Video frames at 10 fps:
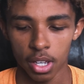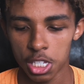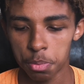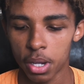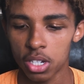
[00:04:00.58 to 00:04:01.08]

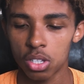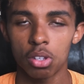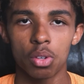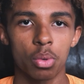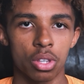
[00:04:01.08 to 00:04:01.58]

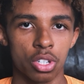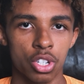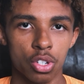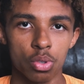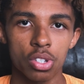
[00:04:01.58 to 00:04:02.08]
especially when the
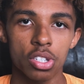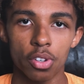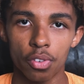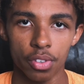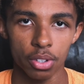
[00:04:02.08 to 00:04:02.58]
shoe
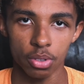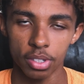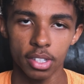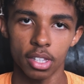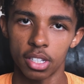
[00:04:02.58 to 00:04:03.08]
still
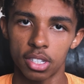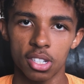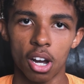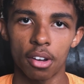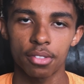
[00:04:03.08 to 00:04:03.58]
feels this
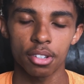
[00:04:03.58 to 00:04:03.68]
soft.